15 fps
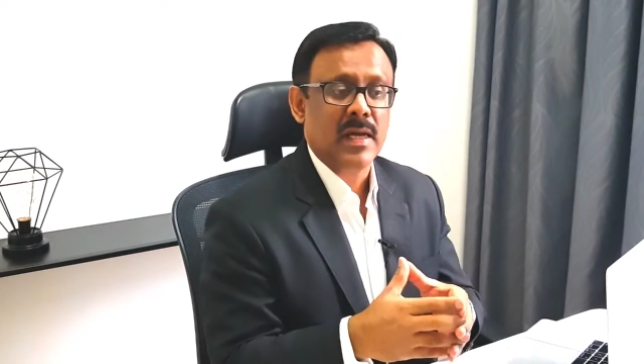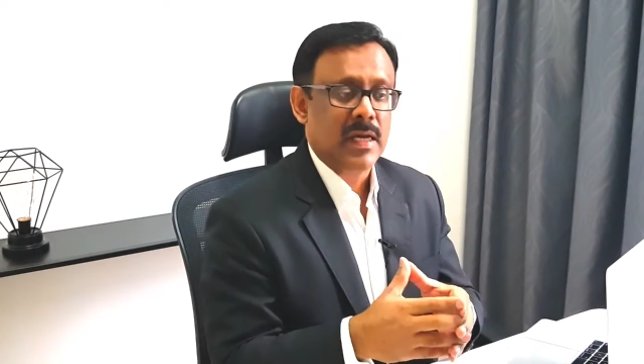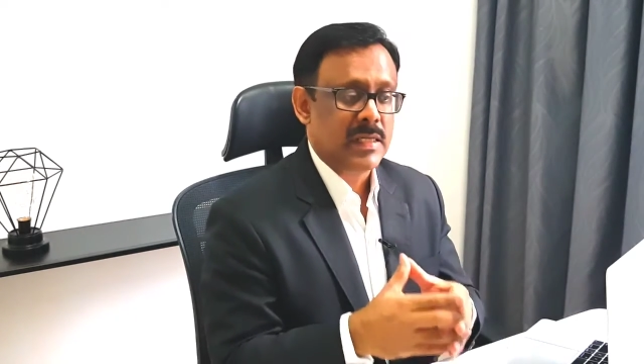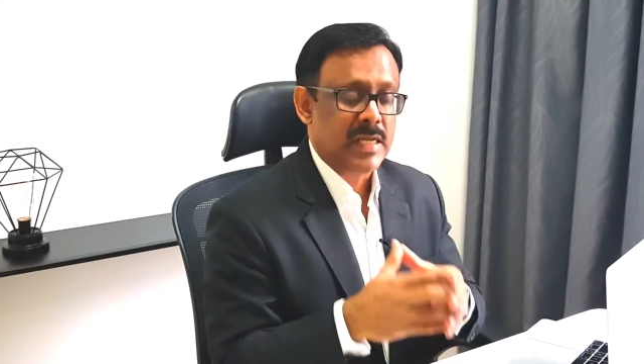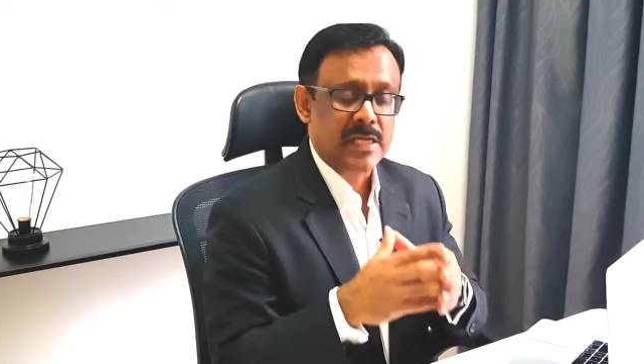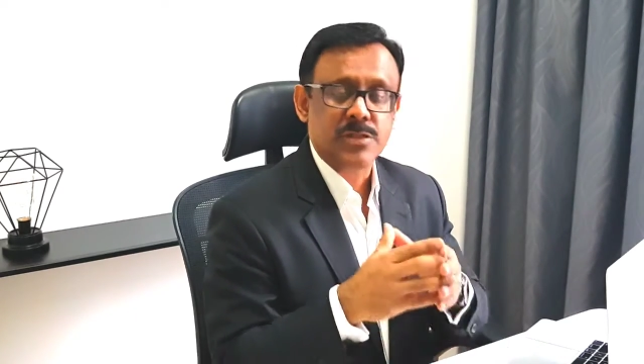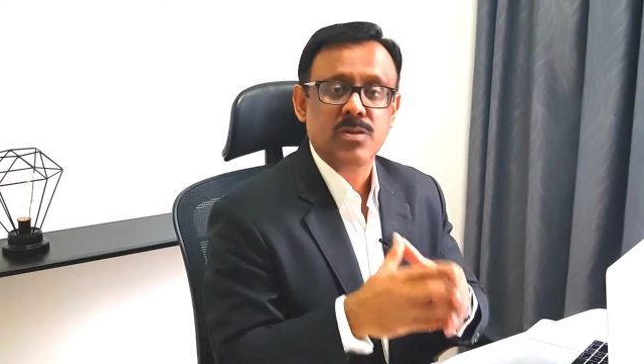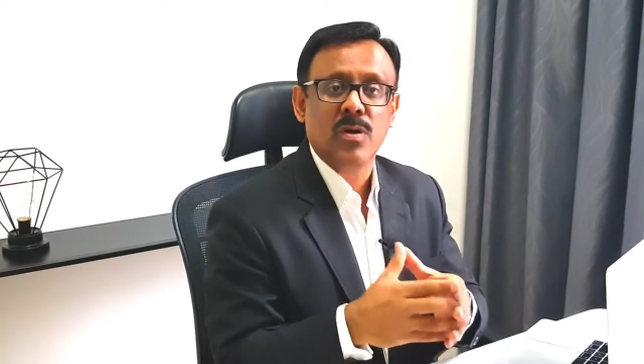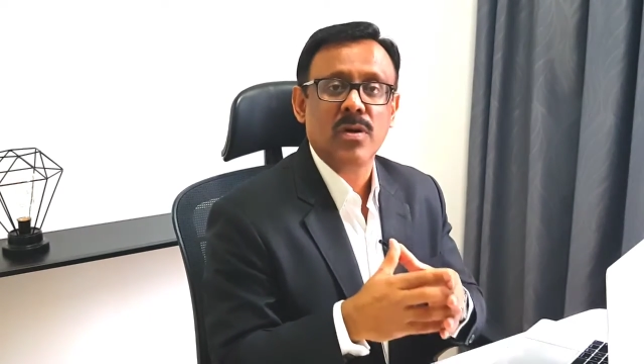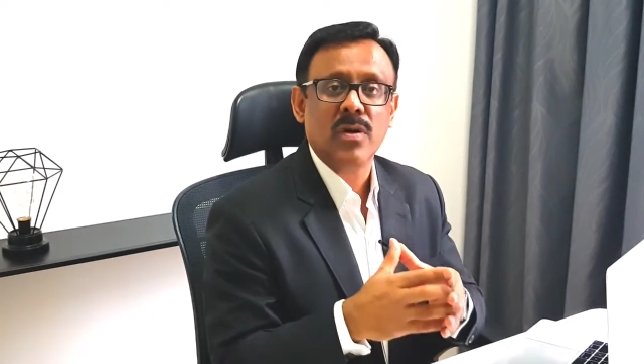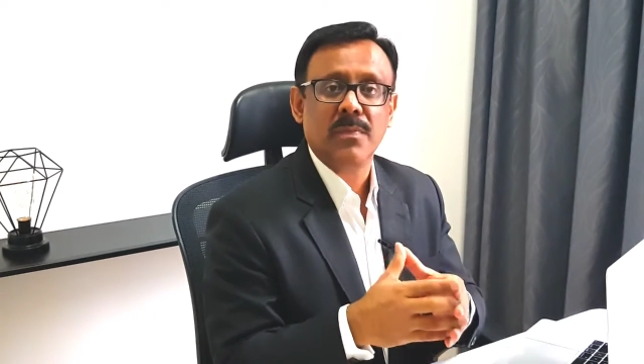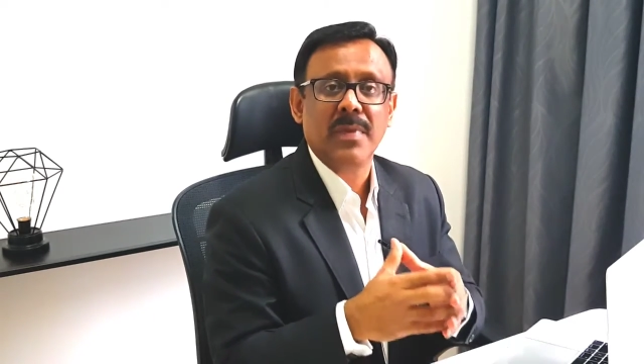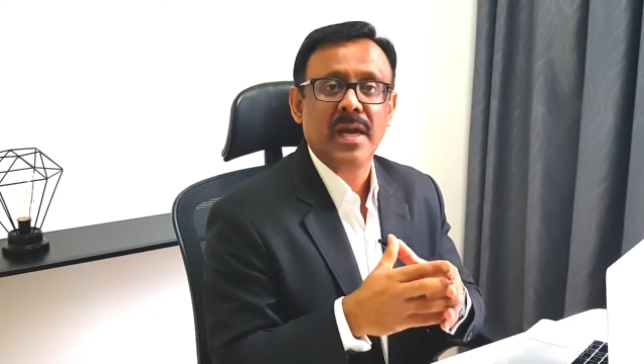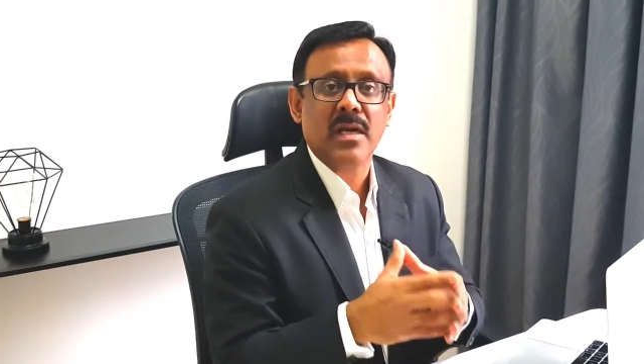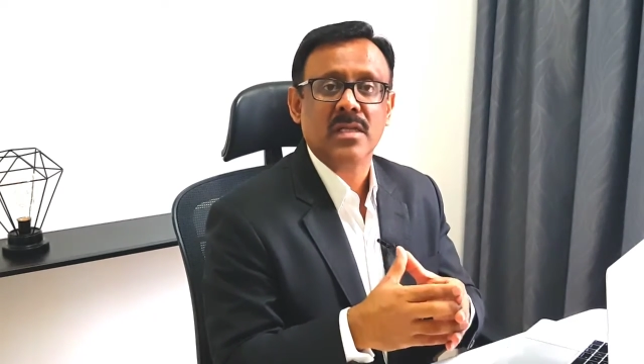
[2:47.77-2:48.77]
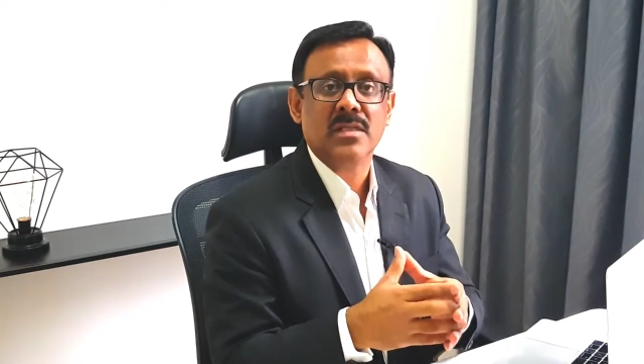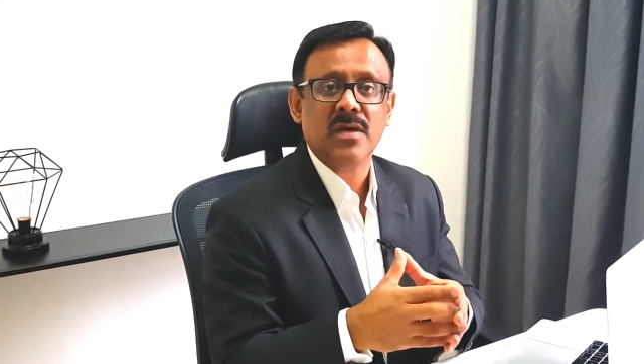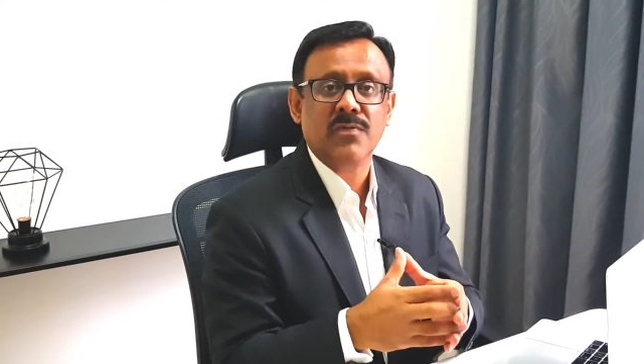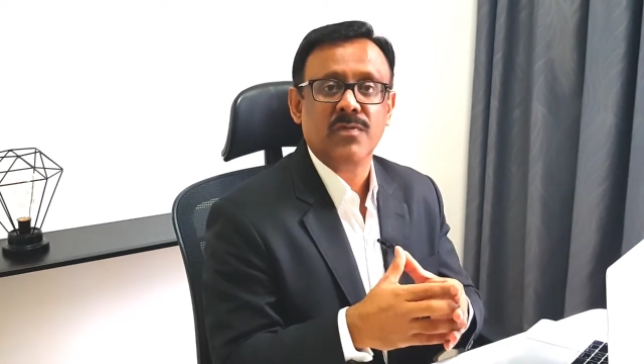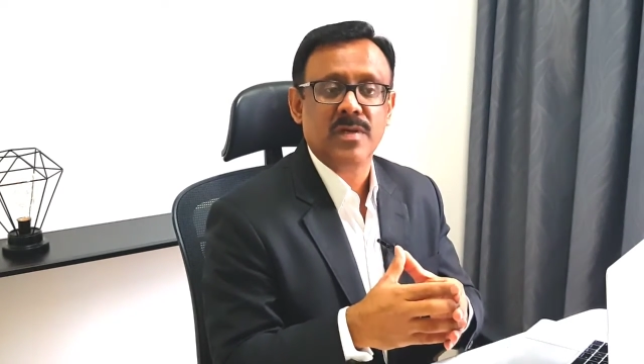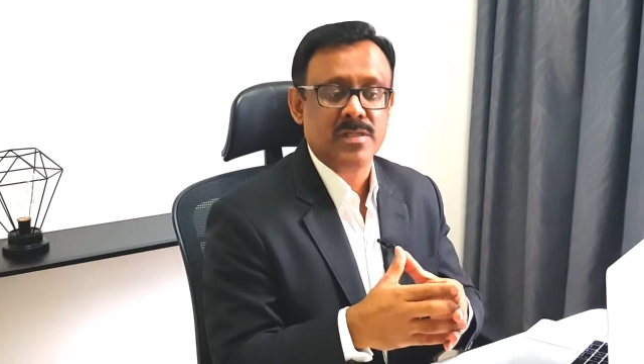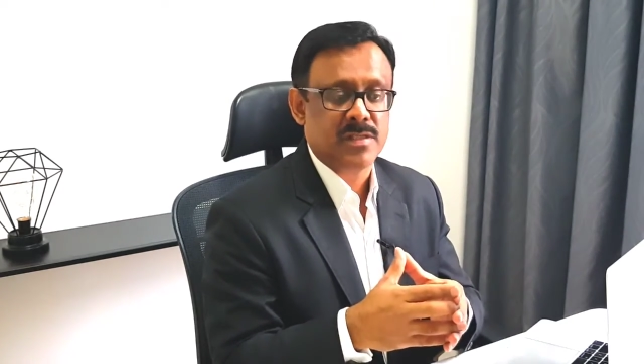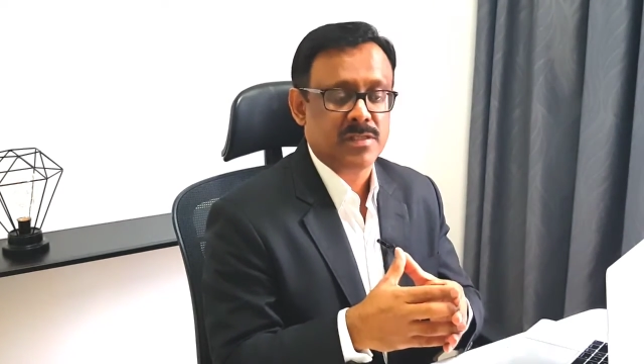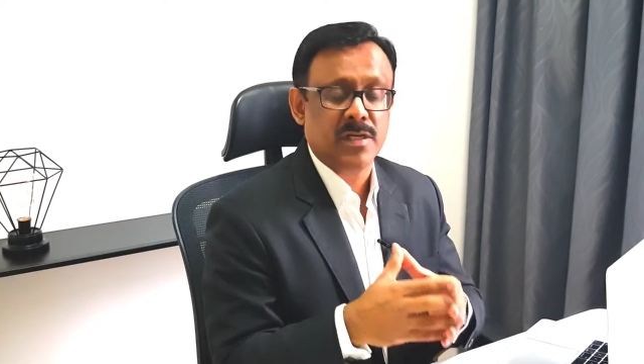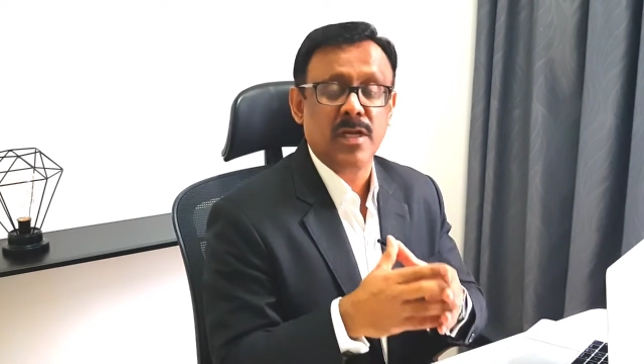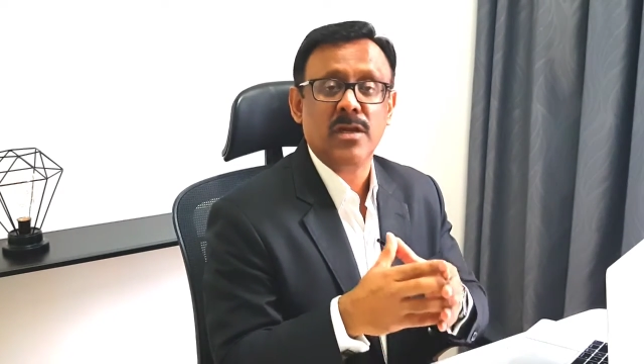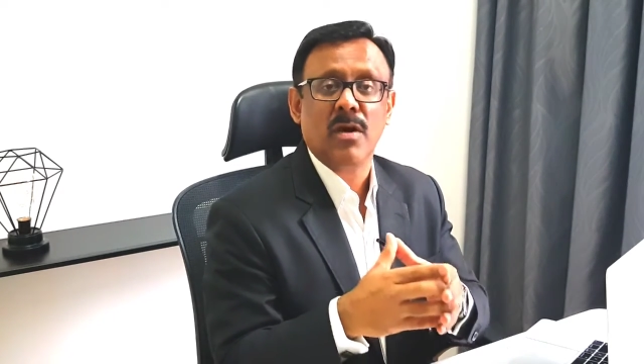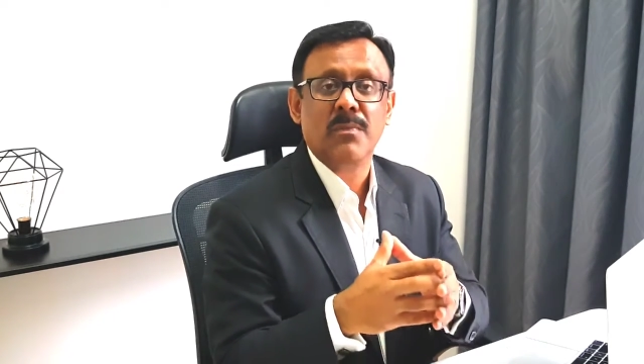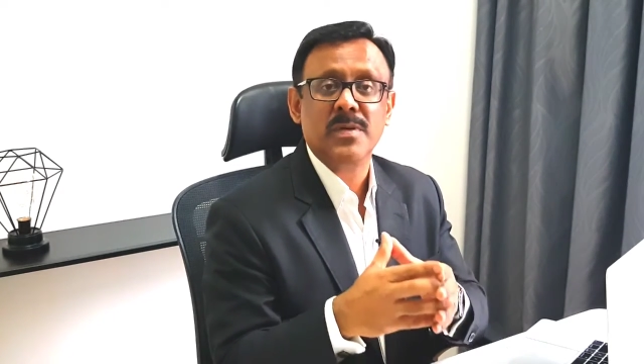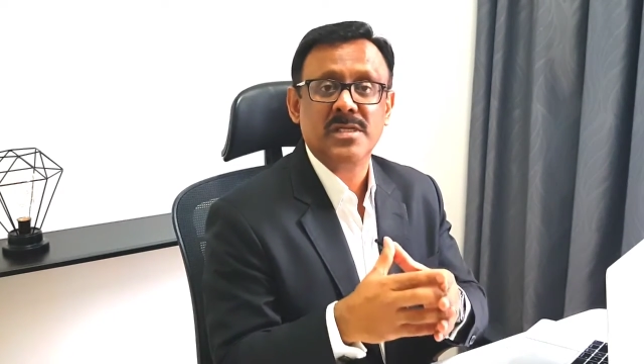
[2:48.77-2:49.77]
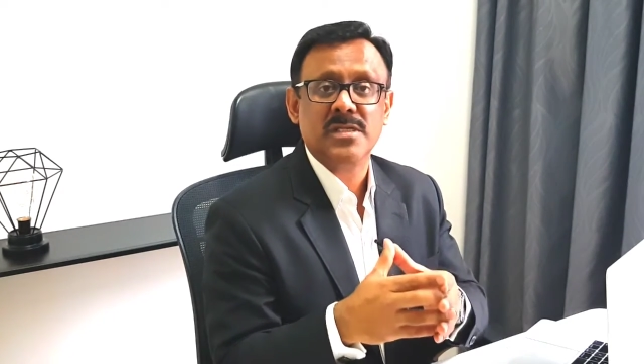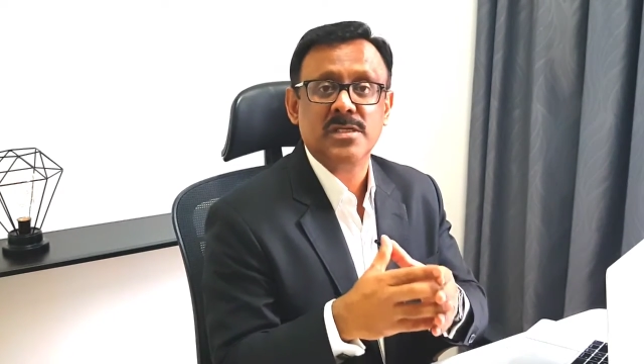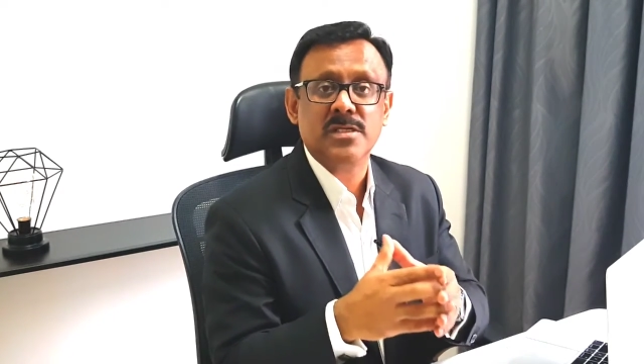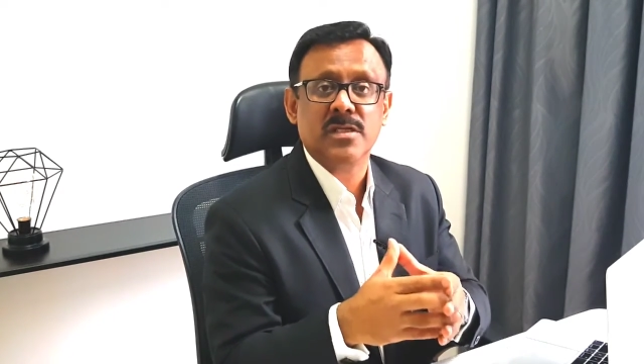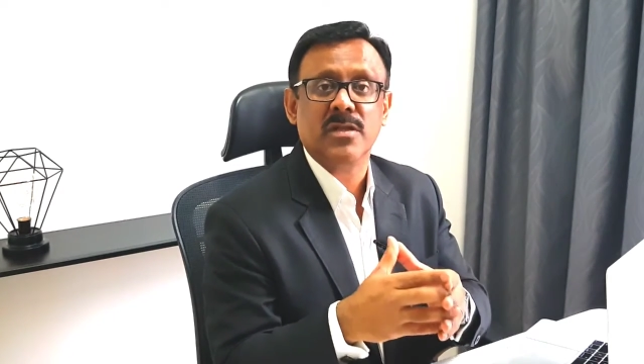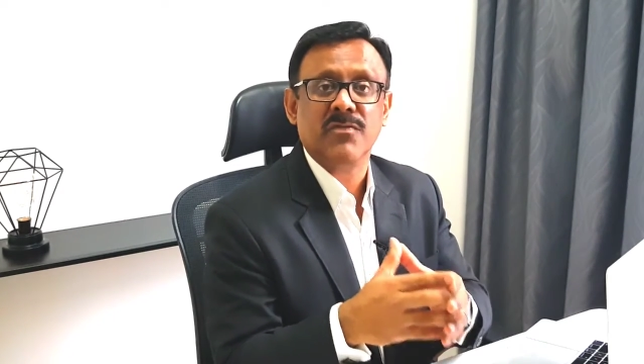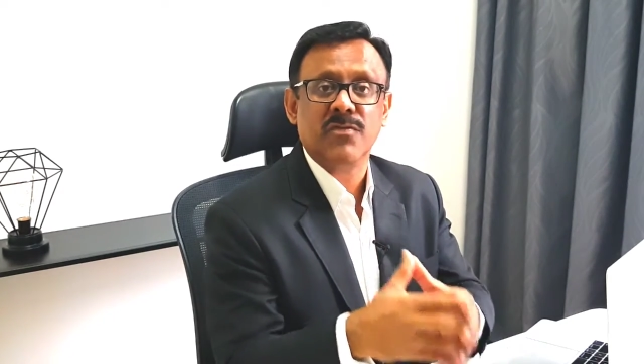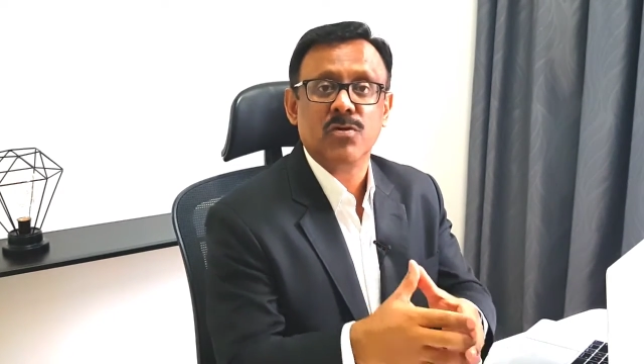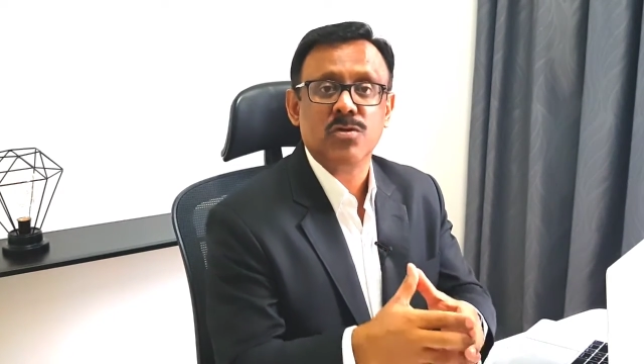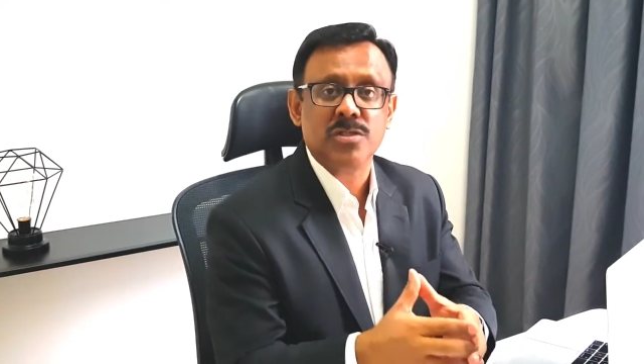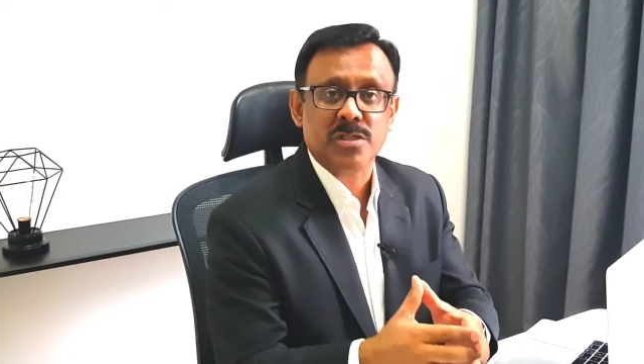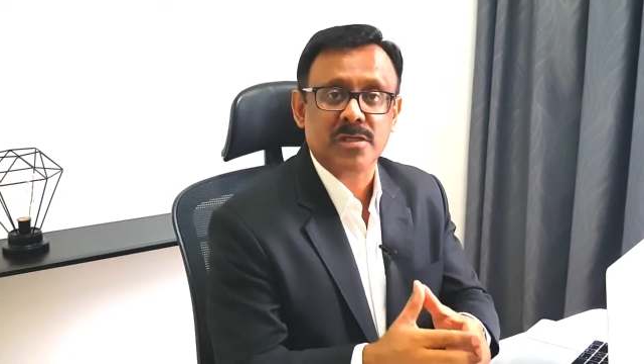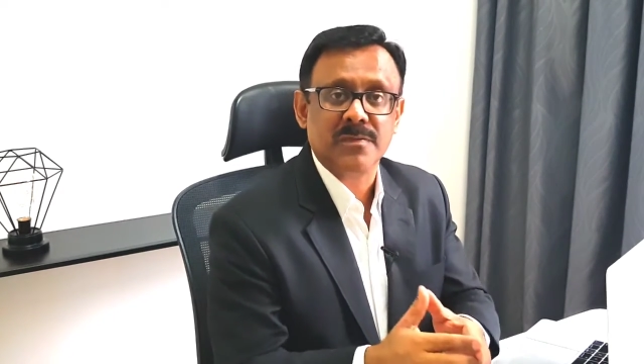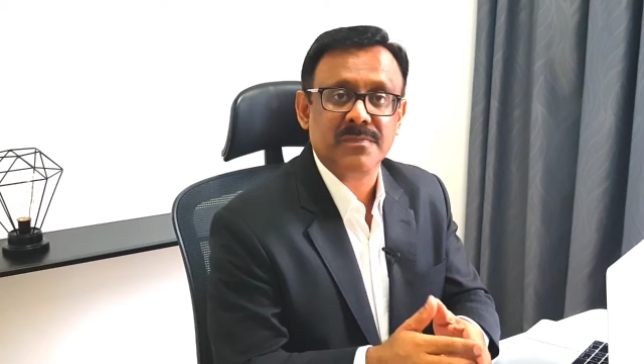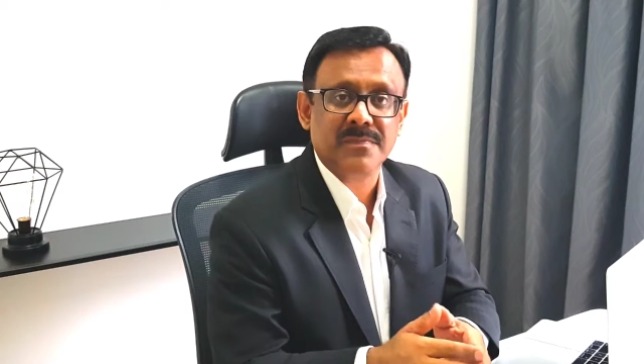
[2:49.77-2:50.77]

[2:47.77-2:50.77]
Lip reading: that's going to make a difference in your business in the future.